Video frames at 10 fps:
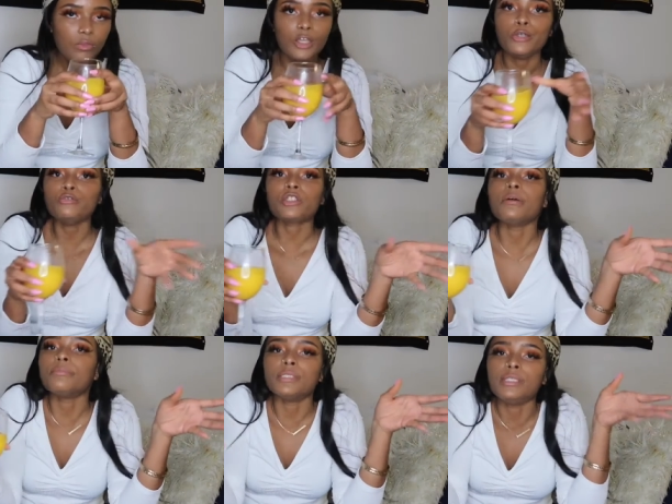huge
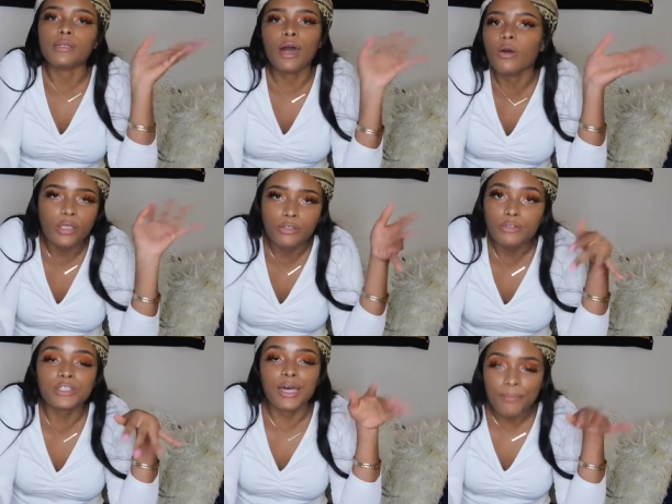
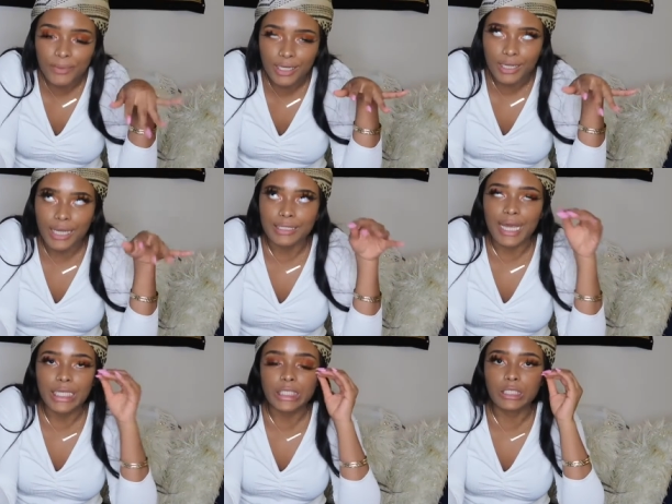company like
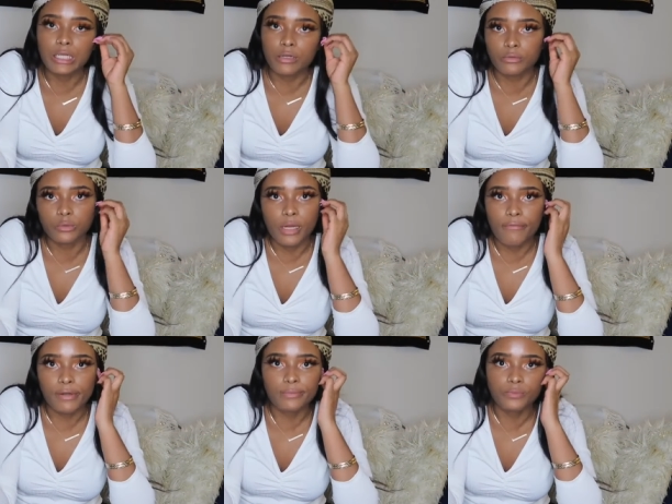Nike or
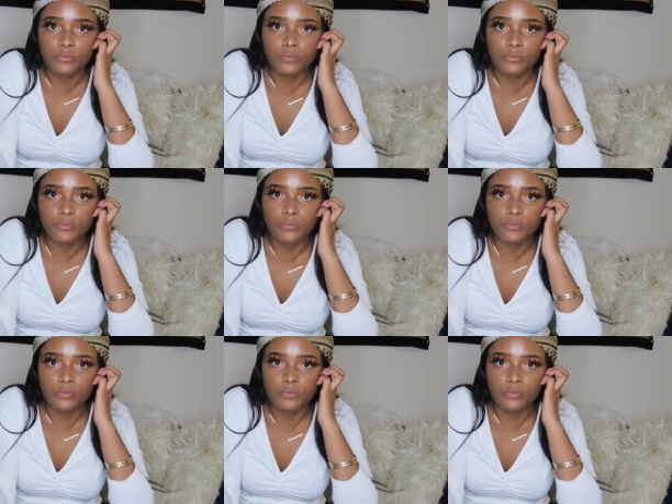whatever.